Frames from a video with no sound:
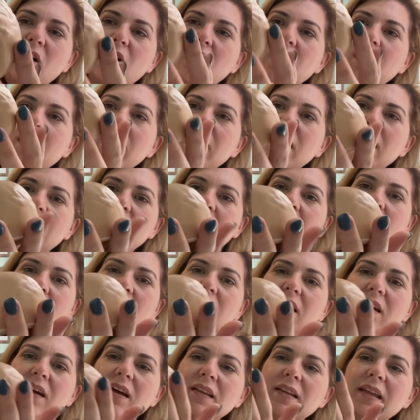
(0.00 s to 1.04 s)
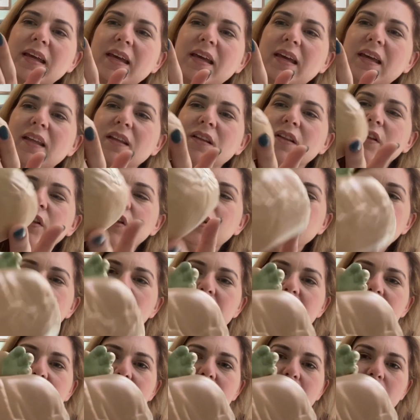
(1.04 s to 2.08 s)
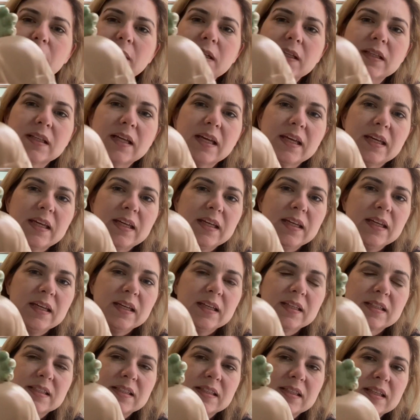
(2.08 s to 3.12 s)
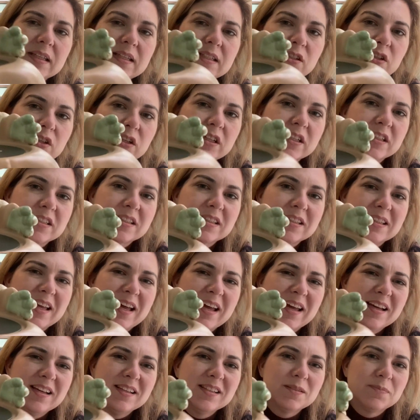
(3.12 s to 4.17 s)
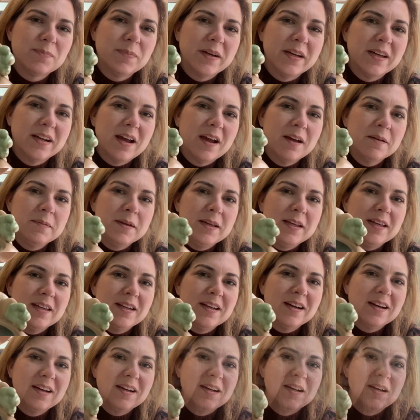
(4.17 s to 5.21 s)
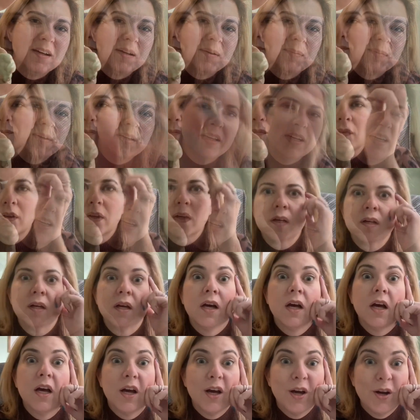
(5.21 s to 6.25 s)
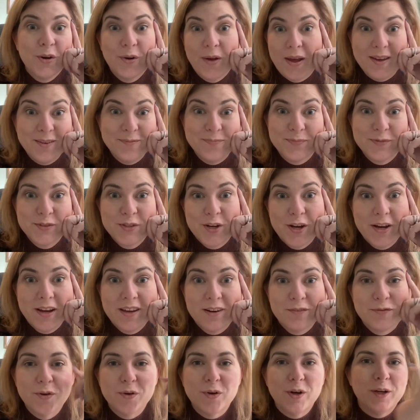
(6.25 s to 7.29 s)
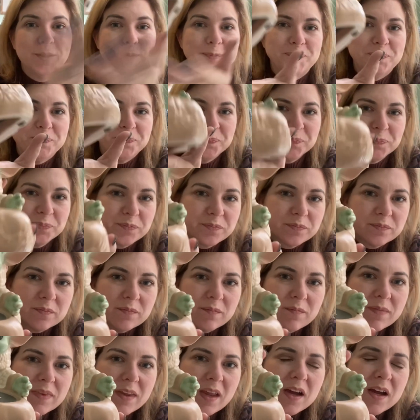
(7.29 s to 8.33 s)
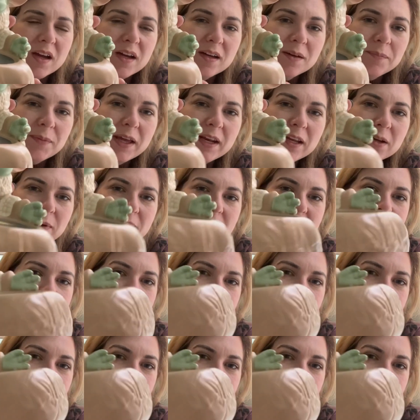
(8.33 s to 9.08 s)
in like, it looks to me like these are his legs, but I mean, okay. Sorry. I got a phone call. Anyways,